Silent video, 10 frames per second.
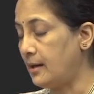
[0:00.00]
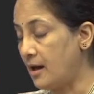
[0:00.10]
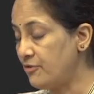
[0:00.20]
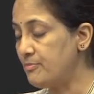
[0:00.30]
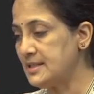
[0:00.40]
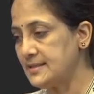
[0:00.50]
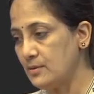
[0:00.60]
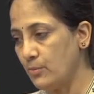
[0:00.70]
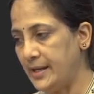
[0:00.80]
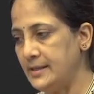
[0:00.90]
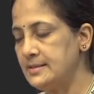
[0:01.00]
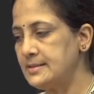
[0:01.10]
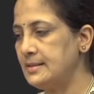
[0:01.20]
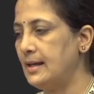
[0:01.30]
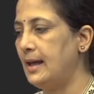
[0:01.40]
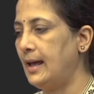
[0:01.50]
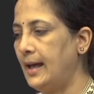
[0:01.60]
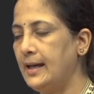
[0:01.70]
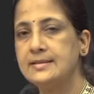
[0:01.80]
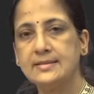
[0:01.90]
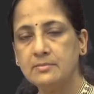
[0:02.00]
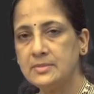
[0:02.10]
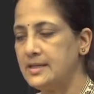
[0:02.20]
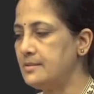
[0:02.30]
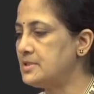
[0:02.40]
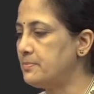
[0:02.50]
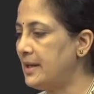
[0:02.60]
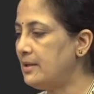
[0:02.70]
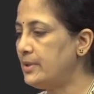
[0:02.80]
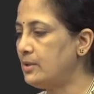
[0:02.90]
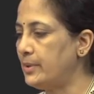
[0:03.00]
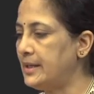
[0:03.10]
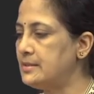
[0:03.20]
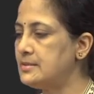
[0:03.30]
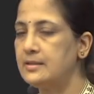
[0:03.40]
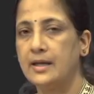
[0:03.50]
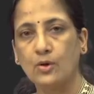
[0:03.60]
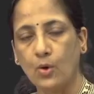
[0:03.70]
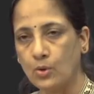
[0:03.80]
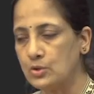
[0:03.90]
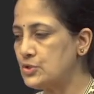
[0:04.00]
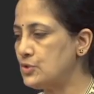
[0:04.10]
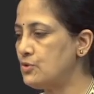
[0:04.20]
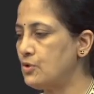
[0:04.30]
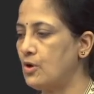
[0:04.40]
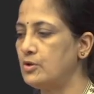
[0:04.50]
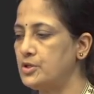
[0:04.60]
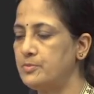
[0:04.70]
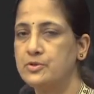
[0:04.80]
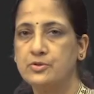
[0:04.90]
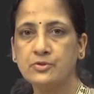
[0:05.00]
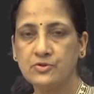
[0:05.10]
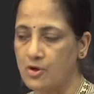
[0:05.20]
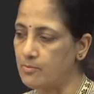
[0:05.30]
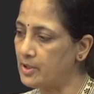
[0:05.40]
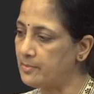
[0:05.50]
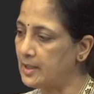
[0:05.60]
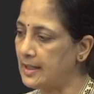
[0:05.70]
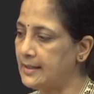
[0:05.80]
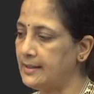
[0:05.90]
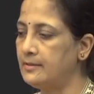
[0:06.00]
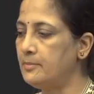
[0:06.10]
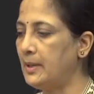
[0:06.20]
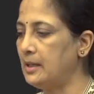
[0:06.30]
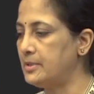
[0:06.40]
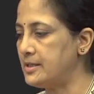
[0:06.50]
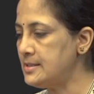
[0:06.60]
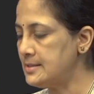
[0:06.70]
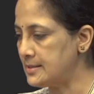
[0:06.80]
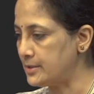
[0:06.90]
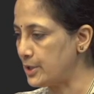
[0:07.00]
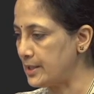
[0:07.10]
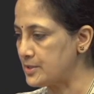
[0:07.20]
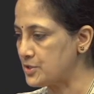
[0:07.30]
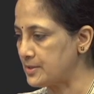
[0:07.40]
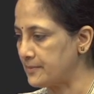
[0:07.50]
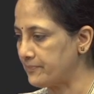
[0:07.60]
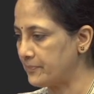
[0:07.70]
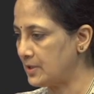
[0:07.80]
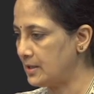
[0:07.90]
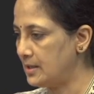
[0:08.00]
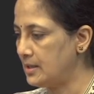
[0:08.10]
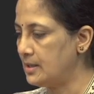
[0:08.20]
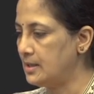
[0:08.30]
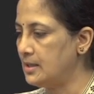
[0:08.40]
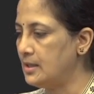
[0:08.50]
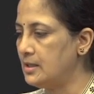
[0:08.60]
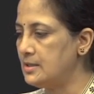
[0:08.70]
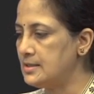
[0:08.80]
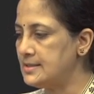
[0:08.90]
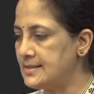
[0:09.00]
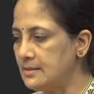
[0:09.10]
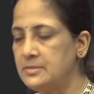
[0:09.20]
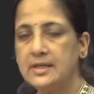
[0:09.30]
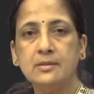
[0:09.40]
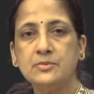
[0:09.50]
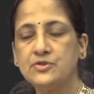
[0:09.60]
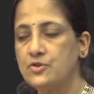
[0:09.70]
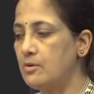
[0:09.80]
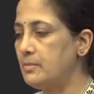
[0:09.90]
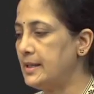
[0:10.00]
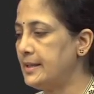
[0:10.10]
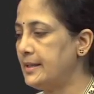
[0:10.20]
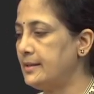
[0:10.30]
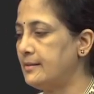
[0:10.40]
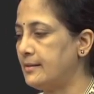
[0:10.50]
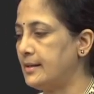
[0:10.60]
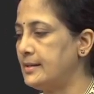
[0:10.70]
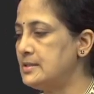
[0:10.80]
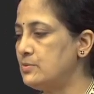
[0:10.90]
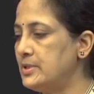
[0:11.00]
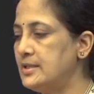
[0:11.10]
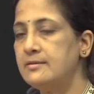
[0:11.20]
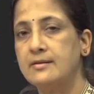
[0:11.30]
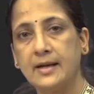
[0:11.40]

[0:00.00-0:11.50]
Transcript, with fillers: calf muscle veins and sometimes the pelvic veins can also contribute to thromboemboli in the pulmonary circulation. Sometimes thrombi can arise within the